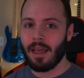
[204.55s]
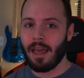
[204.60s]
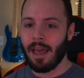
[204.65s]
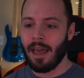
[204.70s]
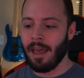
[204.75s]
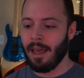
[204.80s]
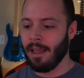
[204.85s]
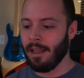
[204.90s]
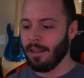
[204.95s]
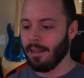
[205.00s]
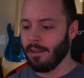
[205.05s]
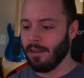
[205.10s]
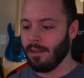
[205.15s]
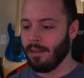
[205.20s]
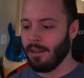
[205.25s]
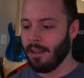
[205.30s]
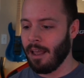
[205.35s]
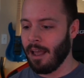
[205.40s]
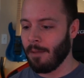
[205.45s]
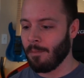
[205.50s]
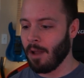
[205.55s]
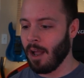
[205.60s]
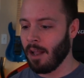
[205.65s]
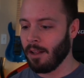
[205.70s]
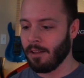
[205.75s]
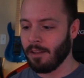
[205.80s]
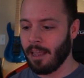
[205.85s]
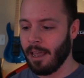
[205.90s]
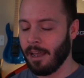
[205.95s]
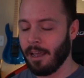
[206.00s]
And I'm
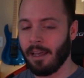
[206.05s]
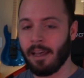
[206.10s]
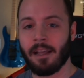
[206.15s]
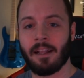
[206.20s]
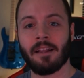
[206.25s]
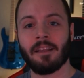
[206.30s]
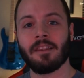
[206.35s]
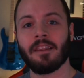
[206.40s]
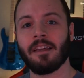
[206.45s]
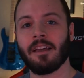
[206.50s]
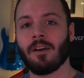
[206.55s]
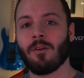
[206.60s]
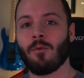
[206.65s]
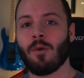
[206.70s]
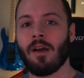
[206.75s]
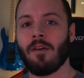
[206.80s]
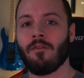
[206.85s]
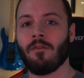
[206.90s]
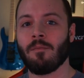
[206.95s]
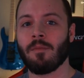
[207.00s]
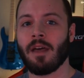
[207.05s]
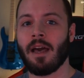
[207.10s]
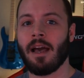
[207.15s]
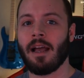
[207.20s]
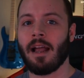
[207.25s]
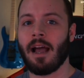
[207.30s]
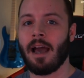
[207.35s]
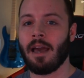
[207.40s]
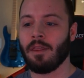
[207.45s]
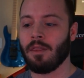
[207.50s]
not taking anything away from
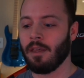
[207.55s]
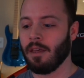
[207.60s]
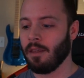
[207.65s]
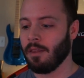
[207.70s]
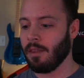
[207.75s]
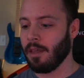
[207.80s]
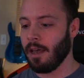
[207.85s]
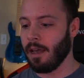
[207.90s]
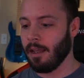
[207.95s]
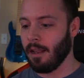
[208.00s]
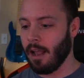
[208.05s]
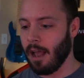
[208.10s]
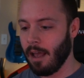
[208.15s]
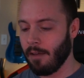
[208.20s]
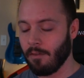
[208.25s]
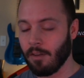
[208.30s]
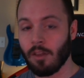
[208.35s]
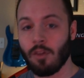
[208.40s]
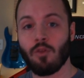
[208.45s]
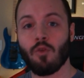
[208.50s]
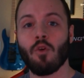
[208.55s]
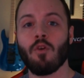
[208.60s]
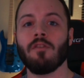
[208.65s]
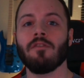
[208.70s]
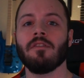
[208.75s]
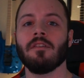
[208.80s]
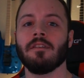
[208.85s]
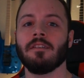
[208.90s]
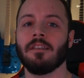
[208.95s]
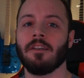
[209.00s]
that. I think that I've
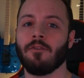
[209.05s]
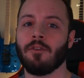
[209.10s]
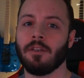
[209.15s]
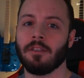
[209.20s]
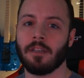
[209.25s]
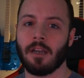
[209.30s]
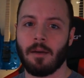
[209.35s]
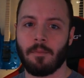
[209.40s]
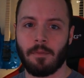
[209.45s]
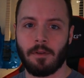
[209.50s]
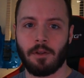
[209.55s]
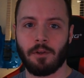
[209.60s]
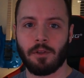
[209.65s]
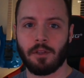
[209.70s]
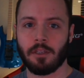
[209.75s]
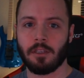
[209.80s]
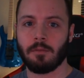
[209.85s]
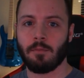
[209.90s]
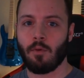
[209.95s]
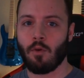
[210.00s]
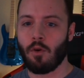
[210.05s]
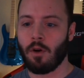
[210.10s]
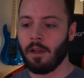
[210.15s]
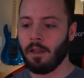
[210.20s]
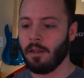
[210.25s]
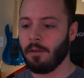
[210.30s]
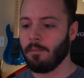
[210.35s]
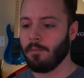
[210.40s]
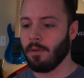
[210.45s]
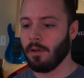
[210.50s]
enjoyed the series up until this
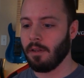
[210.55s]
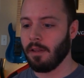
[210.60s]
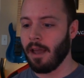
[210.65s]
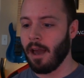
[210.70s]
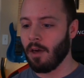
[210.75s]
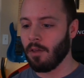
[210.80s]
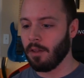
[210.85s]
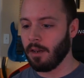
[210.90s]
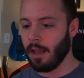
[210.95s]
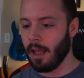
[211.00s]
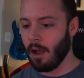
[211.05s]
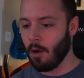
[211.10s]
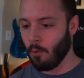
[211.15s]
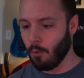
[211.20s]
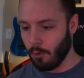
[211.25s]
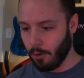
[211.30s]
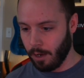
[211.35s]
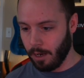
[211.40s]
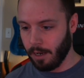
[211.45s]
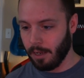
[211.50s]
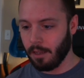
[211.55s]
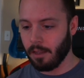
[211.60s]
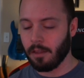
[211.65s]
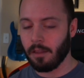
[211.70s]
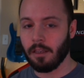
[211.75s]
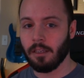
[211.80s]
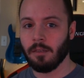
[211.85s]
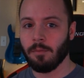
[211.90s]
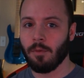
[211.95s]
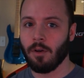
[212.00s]
point. But now that we're getting to
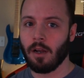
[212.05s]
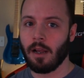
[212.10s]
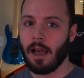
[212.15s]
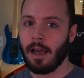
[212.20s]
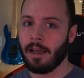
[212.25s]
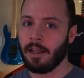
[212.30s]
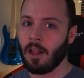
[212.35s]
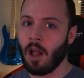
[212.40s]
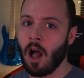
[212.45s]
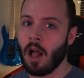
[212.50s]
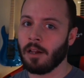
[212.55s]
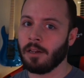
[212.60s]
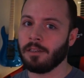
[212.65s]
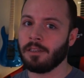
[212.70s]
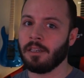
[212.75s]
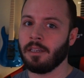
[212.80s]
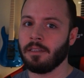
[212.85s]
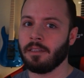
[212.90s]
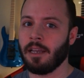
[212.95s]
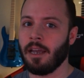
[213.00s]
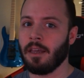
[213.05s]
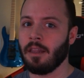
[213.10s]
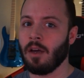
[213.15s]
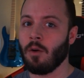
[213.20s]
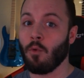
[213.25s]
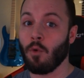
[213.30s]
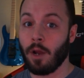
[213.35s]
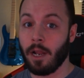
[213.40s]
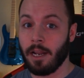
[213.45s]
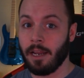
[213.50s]
this book, I can honestly say
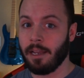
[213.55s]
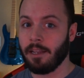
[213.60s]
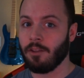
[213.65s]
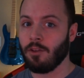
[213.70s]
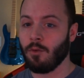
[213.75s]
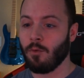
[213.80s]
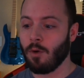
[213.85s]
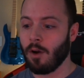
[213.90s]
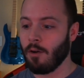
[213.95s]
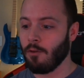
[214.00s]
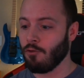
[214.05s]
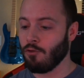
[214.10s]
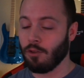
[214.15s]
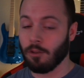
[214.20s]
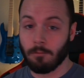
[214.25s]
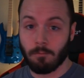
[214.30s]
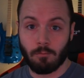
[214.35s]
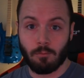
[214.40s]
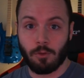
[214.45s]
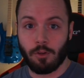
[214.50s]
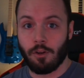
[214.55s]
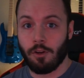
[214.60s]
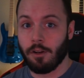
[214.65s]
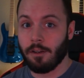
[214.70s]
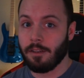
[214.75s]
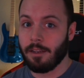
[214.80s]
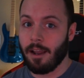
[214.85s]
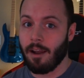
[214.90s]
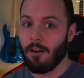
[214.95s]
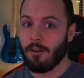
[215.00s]
that we're getting into where it's just
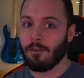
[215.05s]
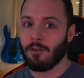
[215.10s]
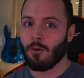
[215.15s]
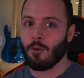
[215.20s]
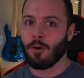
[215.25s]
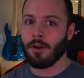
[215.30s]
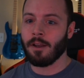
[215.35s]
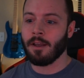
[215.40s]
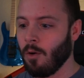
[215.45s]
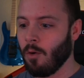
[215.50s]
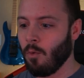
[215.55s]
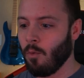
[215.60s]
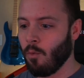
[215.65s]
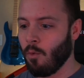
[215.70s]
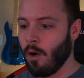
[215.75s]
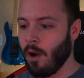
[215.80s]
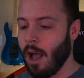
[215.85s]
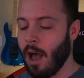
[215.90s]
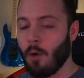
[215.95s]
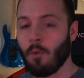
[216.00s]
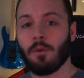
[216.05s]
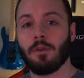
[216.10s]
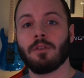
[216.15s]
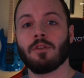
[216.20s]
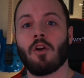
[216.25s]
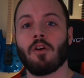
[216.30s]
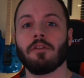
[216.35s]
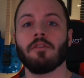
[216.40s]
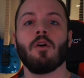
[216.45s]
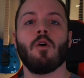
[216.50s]
good territory, where I would
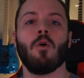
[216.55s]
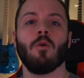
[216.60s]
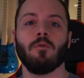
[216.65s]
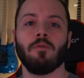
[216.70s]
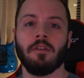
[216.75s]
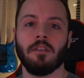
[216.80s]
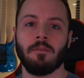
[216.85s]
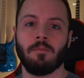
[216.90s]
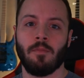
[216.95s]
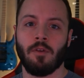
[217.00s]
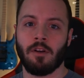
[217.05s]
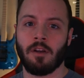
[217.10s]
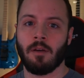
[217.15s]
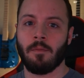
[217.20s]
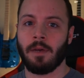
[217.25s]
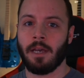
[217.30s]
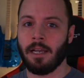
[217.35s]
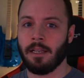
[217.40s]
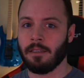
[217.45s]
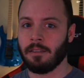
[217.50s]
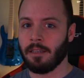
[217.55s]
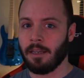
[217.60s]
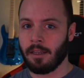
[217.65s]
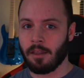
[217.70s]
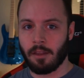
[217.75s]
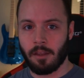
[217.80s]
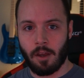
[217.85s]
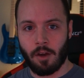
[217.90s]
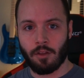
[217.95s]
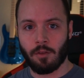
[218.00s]
start to hold this book up against
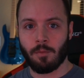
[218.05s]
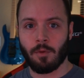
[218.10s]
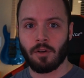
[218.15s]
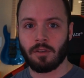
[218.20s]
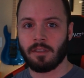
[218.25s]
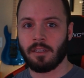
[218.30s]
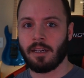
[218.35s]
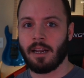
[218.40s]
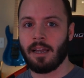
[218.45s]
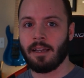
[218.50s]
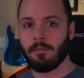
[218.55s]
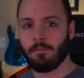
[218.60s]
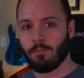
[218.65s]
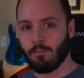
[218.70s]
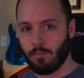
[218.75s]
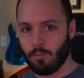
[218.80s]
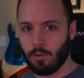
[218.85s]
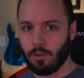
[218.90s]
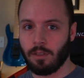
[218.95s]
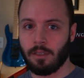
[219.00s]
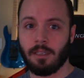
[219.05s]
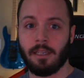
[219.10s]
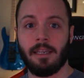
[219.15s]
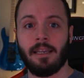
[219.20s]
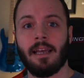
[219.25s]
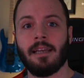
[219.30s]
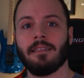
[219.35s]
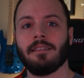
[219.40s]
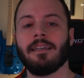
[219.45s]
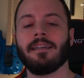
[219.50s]
like the other books that I
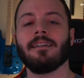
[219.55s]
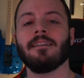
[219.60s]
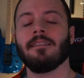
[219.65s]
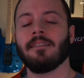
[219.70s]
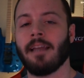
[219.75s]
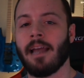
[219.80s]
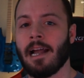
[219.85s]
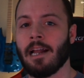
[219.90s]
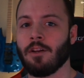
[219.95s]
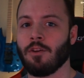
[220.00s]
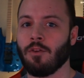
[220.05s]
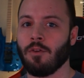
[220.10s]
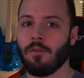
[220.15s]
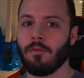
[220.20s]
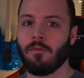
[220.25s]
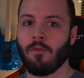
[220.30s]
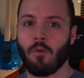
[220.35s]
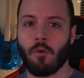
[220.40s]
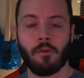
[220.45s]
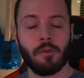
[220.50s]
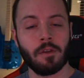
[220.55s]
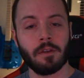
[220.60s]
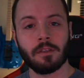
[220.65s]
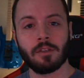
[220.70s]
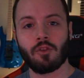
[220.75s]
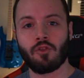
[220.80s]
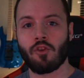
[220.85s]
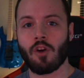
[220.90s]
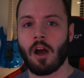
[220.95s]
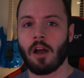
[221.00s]
see as like a standard for
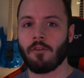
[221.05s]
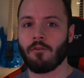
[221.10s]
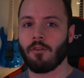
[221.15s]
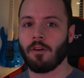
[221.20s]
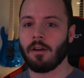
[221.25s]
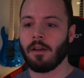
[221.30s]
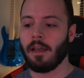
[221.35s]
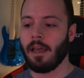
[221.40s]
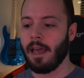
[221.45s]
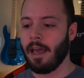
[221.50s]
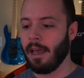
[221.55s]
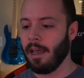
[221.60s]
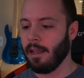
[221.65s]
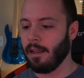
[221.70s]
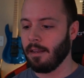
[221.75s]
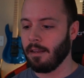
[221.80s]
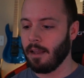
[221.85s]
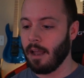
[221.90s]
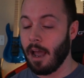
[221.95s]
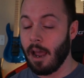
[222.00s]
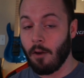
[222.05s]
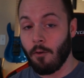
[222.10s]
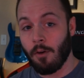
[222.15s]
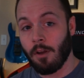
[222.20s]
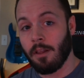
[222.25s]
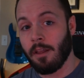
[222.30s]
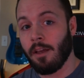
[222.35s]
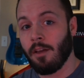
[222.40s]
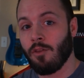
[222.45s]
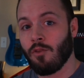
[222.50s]
this genre. And I
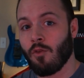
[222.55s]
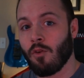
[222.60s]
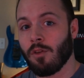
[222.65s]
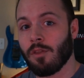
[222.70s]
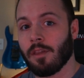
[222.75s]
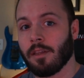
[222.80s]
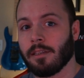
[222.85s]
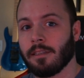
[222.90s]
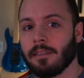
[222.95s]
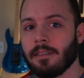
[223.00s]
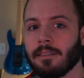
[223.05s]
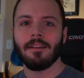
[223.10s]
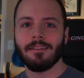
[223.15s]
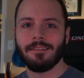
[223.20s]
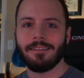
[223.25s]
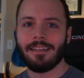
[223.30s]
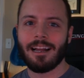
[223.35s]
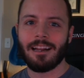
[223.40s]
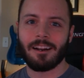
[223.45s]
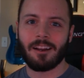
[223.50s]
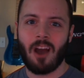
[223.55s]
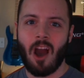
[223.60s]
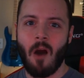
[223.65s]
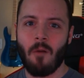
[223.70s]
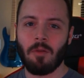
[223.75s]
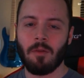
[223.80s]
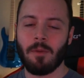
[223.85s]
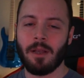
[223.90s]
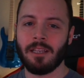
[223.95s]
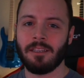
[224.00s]
really enjoyed this. Now, to
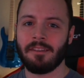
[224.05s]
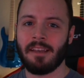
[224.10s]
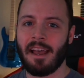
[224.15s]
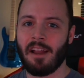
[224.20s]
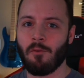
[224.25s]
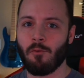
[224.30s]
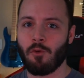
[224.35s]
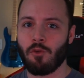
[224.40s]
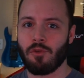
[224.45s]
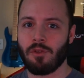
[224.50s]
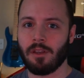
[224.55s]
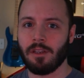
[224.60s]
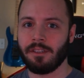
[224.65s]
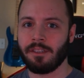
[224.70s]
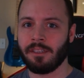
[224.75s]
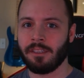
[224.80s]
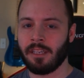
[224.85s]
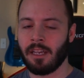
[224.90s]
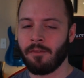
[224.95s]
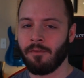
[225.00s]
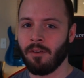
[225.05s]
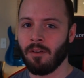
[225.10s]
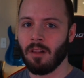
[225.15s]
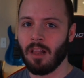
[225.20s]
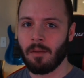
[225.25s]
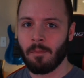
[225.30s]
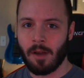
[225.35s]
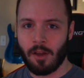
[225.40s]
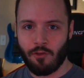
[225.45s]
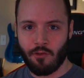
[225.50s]
compliment sandwich this, because I feel
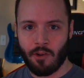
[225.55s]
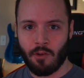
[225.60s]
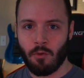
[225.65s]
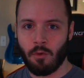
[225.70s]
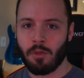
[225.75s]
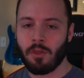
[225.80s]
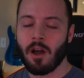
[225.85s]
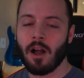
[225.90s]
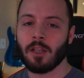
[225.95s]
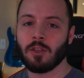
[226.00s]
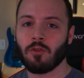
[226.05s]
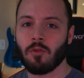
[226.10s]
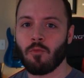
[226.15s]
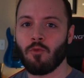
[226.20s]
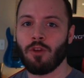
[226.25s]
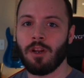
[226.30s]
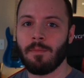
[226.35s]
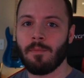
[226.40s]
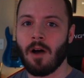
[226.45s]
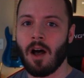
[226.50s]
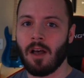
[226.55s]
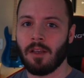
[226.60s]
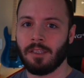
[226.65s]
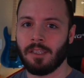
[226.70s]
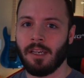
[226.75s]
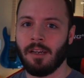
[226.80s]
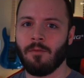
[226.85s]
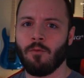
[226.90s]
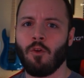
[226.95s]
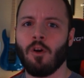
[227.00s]
like my general thoughts are pretty
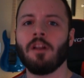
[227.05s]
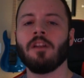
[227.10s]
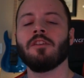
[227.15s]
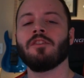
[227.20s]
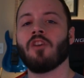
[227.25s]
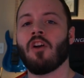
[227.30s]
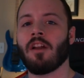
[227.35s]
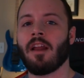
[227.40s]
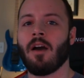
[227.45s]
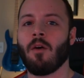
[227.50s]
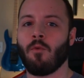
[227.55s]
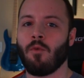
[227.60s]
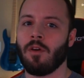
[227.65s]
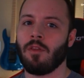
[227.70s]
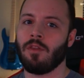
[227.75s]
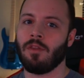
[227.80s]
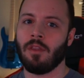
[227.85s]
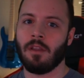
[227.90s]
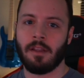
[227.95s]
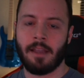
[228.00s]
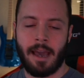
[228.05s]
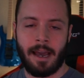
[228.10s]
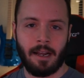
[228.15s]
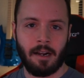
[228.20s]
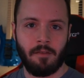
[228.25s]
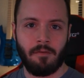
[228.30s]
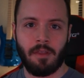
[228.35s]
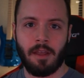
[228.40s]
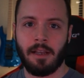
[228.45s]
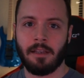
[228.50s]
positive, we're going to start out with the
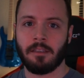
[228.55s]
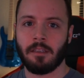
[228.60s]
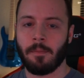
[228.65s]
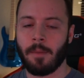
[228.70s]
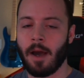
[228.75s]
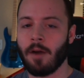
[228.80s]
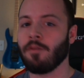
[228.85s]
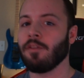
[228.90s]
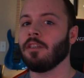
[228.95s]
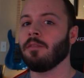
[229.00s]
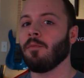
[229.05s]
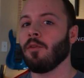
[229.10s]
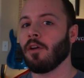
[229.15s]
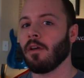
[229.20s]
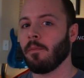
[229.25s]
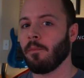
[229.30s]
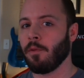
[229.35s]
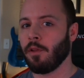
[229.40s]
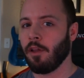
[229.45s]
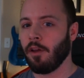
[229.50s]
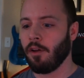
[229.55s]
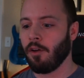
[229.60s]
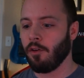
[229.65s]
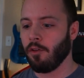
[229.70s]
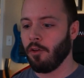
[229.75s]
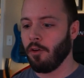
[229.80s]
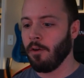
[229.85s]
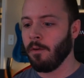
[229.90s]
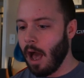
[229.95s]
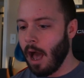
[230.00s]
negative things about this book in
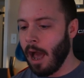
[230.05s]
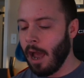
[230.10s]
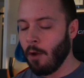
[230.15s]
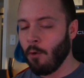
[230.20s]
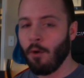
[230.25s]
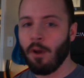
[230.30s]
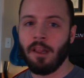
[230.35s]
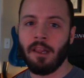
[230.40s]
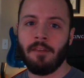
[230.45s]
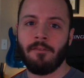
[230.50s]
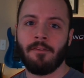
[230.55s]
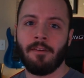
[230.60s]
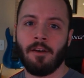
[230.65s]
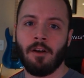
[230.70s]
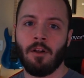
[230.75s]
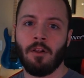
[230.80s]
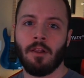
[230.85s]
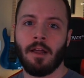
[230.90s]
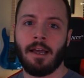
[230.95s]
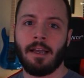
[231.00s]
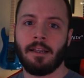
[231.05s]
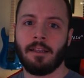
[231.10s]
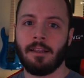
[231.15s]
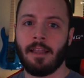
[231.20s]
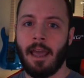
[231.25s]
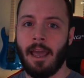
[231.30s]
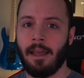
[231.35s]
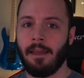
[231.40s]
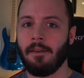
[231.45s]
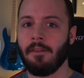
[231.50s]
particular. I really feel like
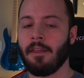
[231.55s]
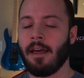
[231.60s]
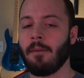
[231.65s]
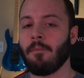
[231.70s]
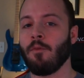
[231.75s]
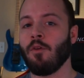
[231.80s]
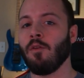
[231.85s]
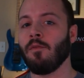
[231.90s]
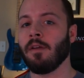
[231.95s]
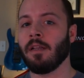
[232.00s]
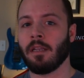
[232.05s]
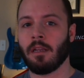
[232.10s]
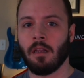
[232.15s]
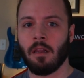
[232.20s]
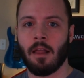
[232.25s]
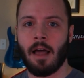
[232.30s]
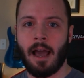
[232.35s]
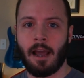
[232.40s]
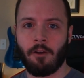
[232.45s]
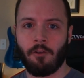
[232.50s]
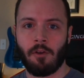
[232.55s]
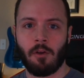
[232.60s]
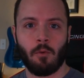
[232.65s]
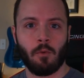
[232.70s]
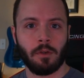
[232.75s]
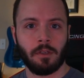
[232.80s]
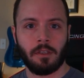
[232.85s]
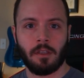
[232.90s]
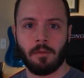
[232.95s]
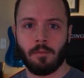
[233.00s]
taking that move into Alacria
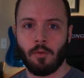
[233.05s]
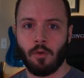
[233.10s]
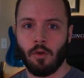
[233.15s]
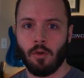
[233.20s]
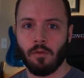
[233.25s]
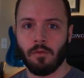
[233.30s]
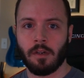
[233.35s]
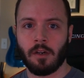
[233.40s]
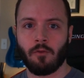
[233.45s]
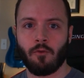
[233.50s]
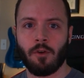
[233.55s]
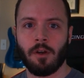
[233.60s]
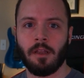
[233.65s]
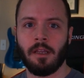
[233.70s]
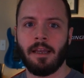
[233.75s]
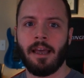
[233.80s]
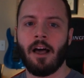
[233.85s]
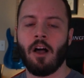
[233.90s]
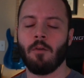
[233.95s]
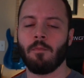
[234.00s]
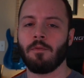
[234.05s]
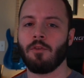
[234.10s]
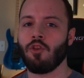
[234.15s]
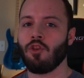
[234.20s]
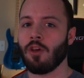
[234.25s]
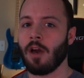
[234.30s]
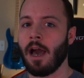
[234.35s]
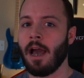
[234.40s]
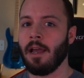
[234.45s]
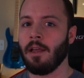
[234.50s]
was the move, and it really helped
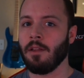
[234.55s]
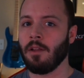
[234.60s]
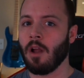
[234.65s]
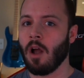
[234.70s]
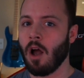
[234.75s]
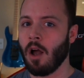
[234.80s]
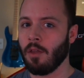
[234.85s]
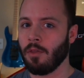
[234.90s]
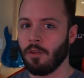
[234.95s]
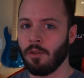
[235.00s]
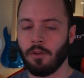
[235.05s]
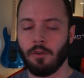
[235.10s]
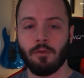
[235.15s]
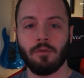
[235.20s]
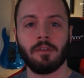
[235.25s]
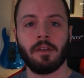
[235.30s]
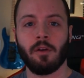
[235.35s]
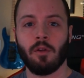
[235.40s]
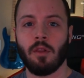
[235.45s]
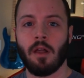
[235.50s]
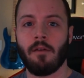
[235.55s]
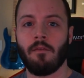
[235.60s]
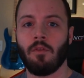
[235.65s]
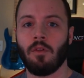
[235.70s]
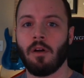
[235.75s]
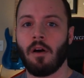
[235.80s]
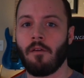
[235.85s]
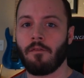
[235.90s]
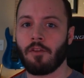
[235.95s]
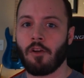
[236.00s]
shine on the new skill
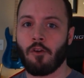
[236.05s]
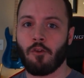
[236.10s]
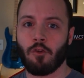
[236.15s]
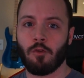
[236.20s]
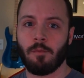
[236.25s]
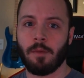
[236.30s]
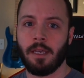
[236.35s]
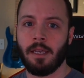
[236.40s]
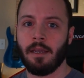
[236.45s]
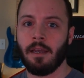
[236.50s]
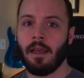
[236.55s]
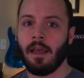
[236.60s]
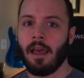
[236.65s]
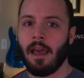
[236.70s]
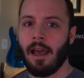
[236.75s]
level of Turtle Me.